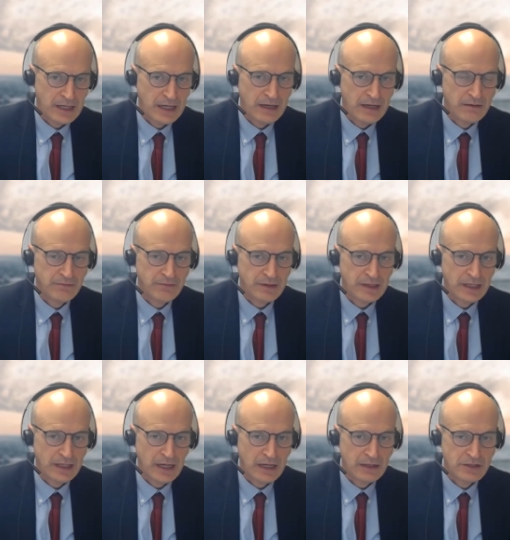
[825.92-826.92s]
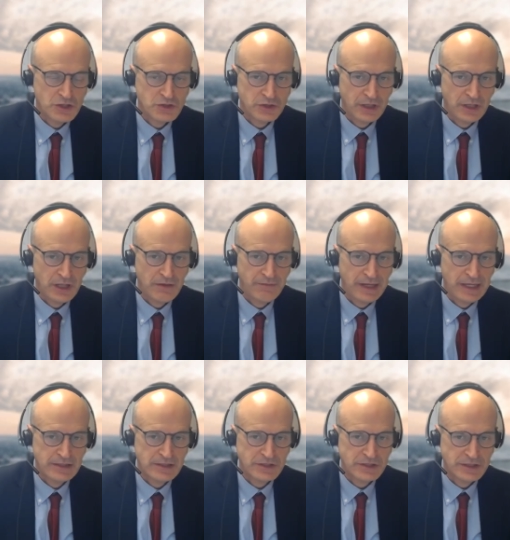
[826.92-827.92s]
have a additional
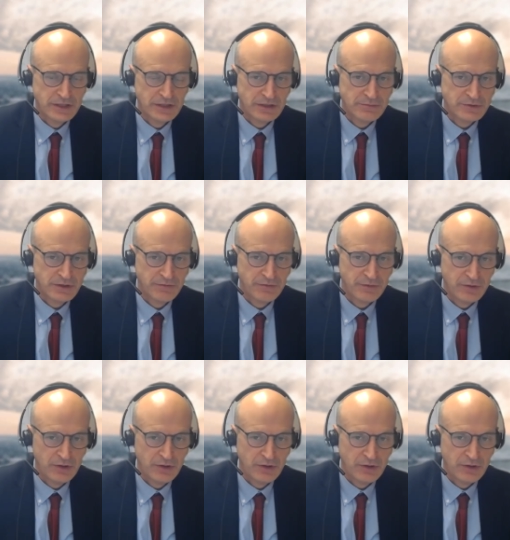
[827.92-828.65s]
advantages in terms of